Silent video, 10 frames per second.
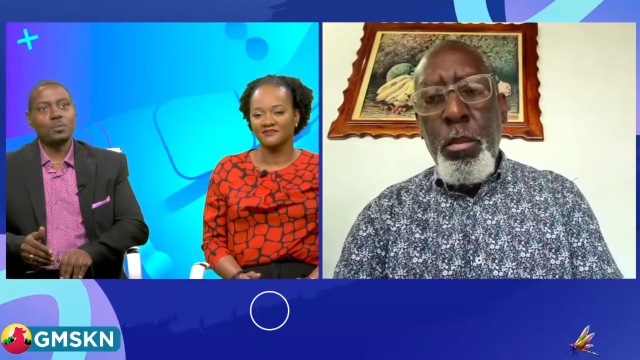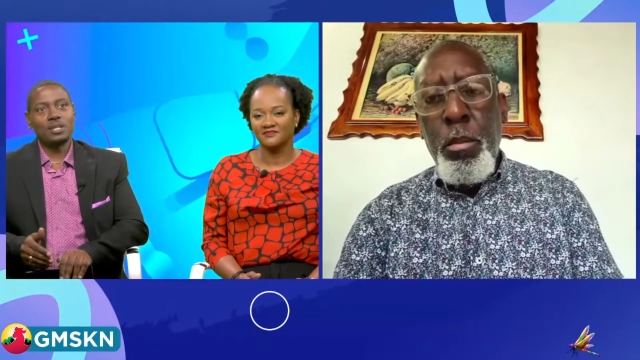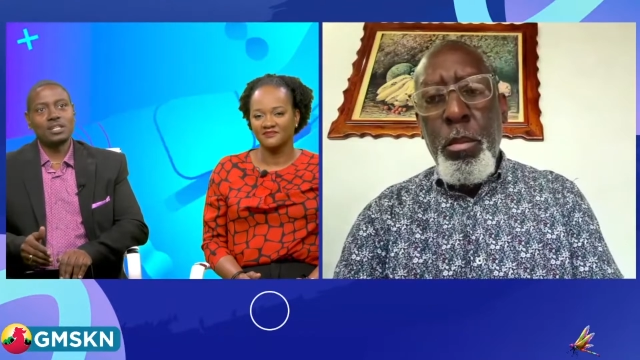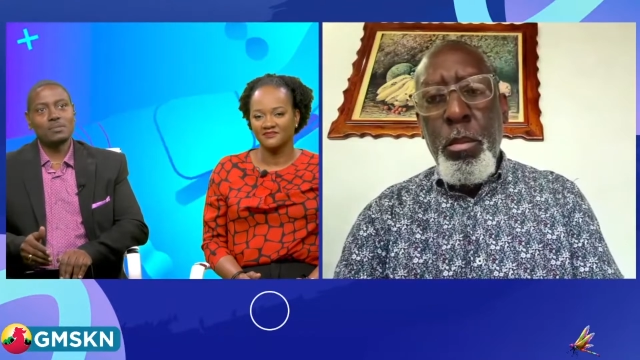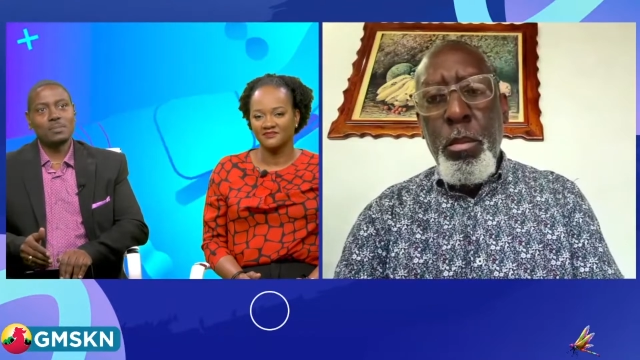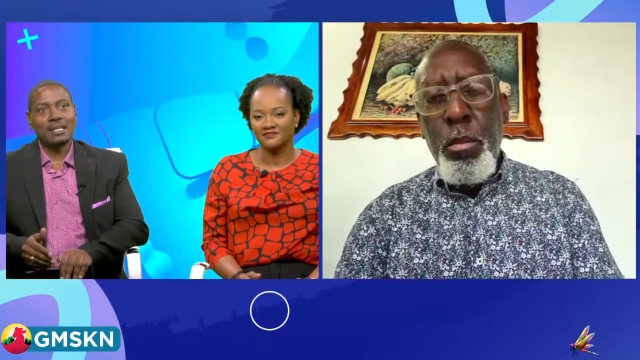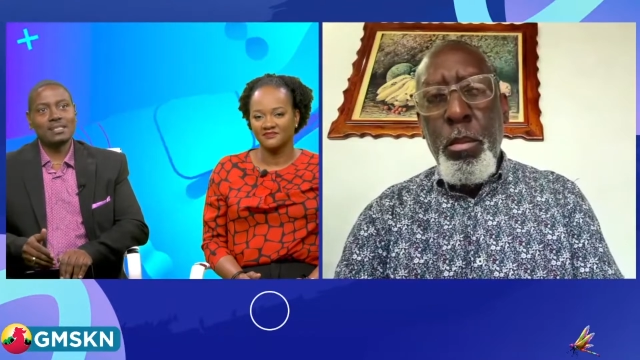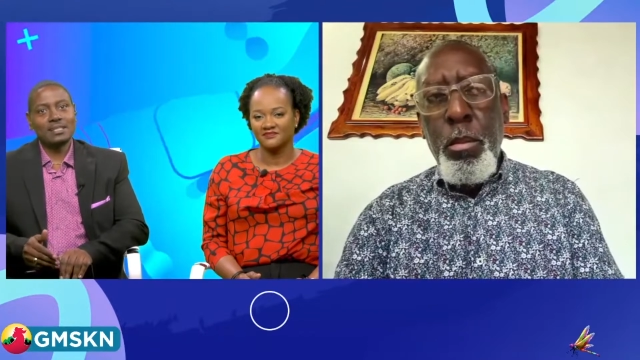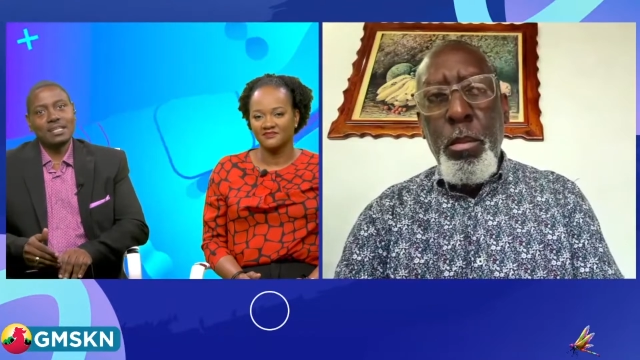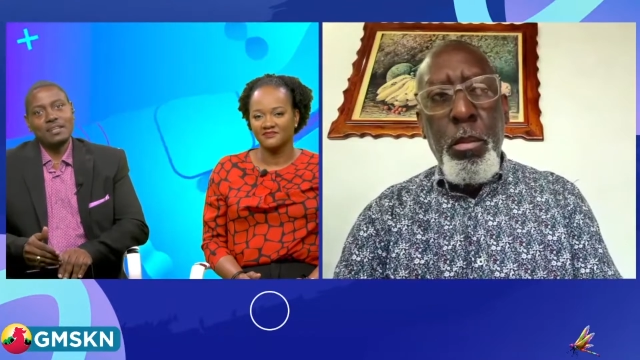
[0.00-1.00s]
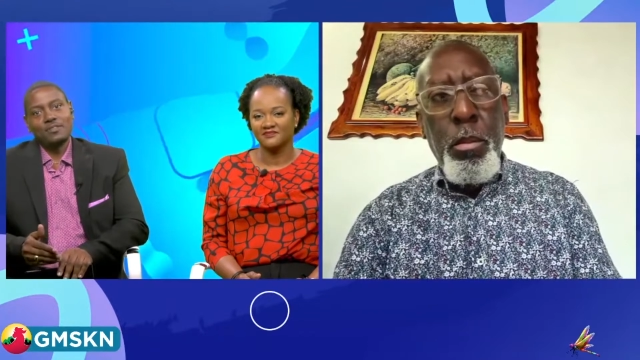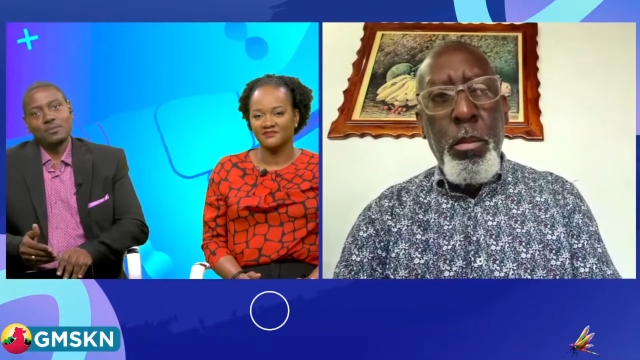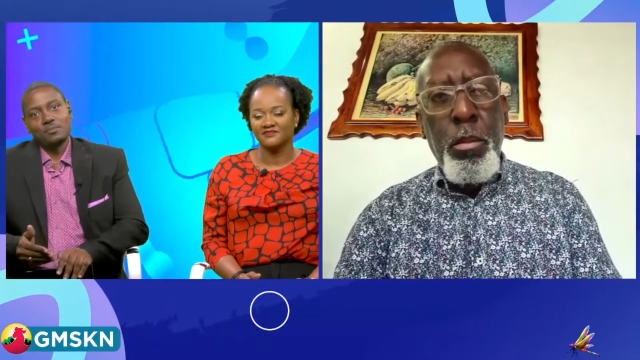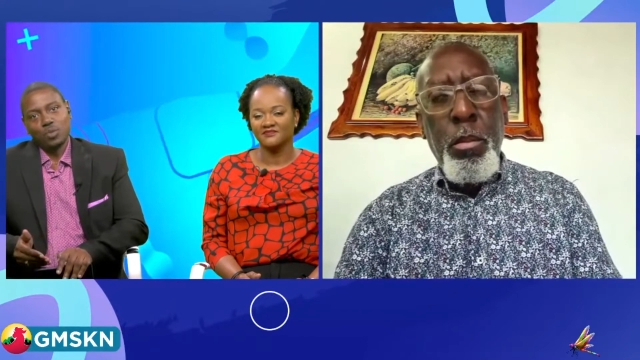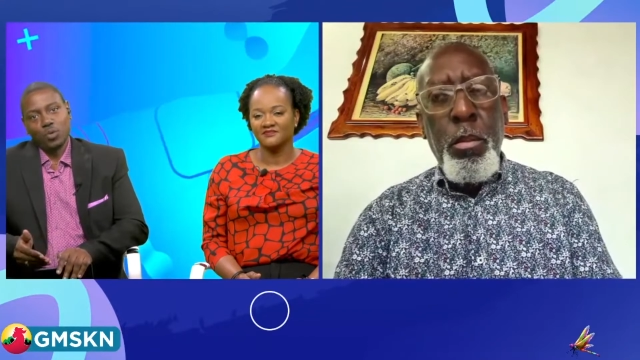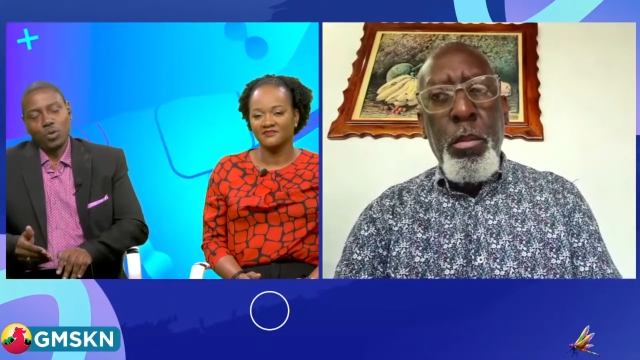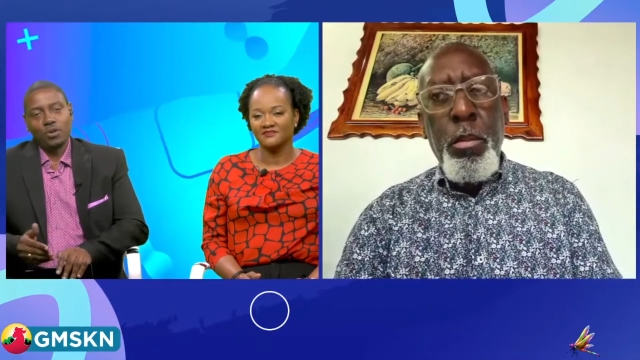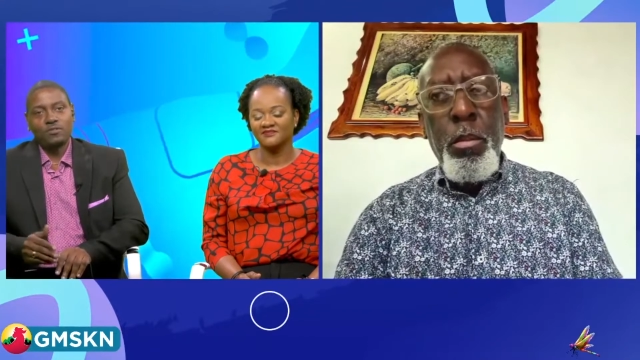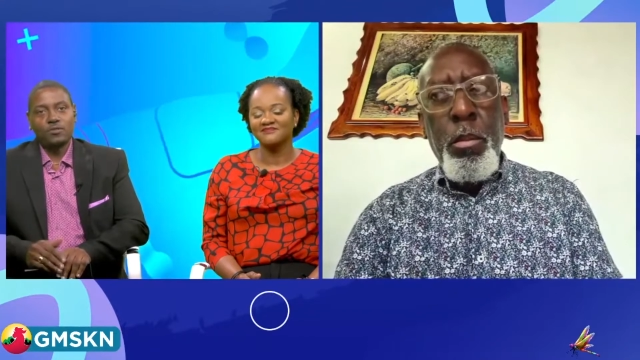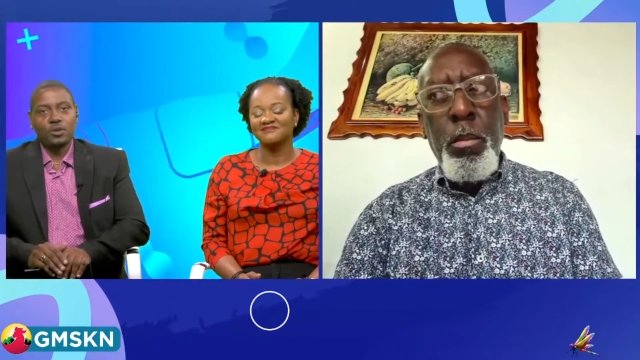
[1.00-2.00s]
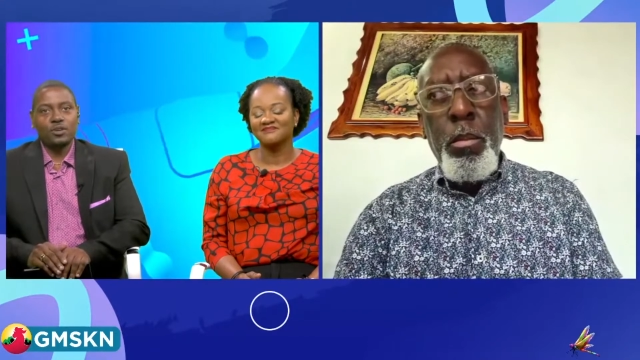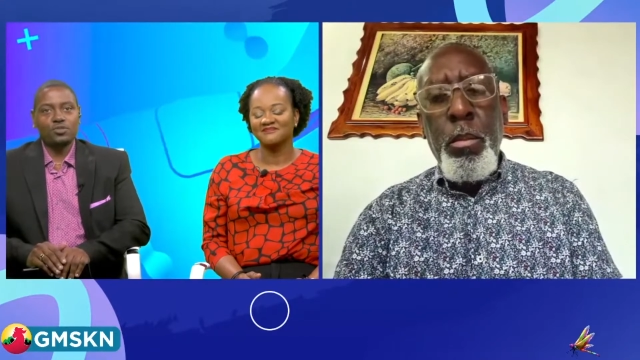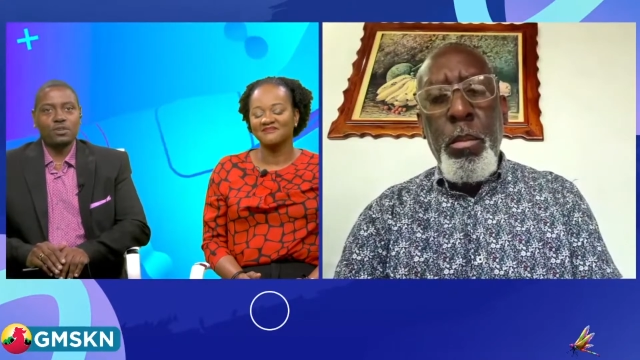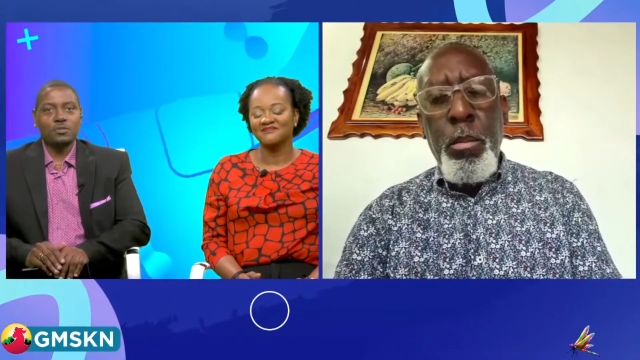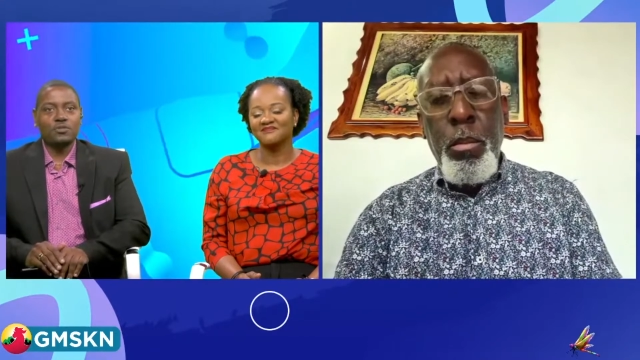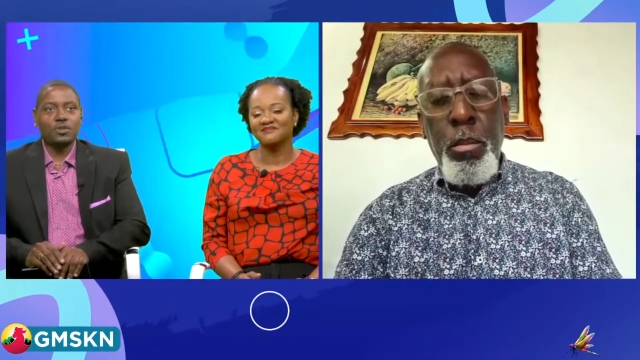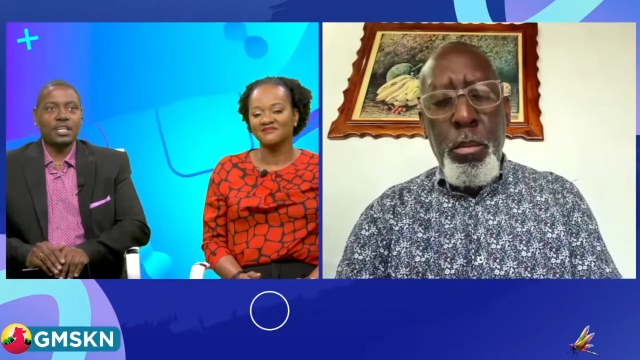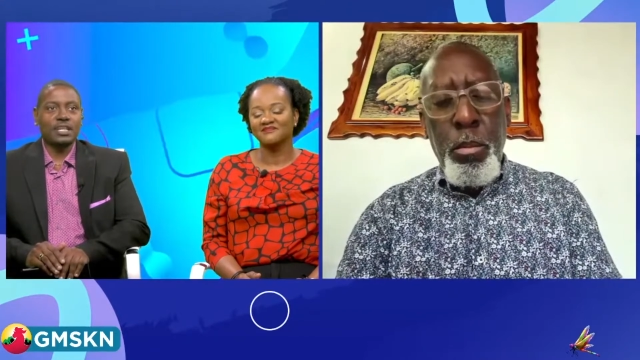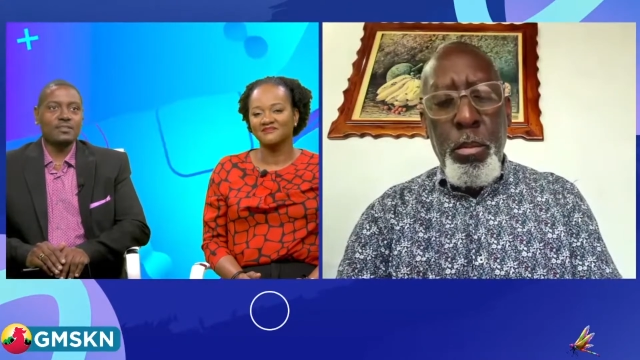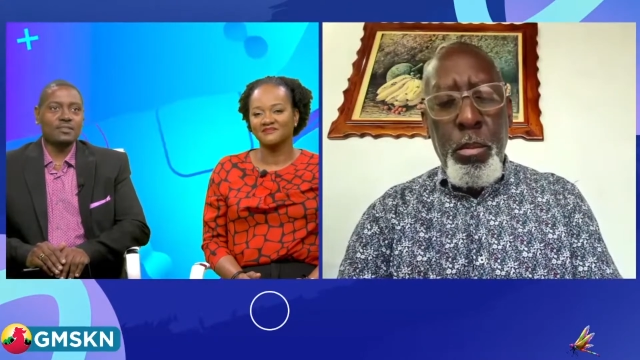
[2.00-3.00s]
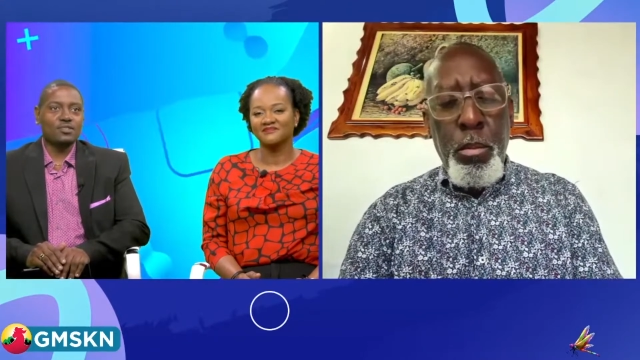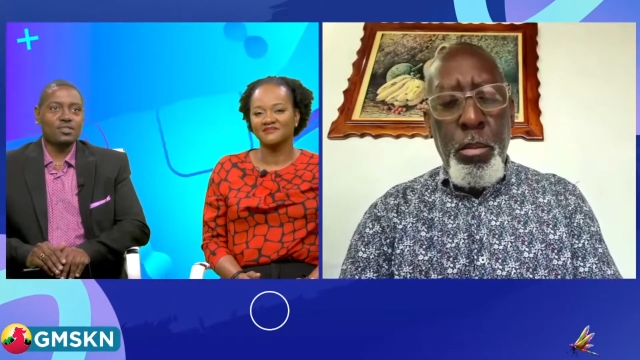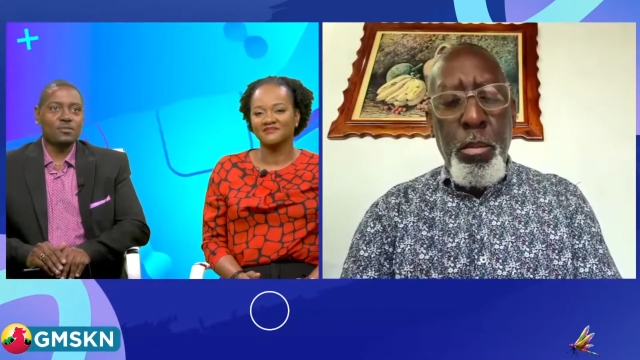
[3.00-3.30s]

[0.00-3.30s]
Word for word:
Speaker 1: expect even more for Culturama 48 this year?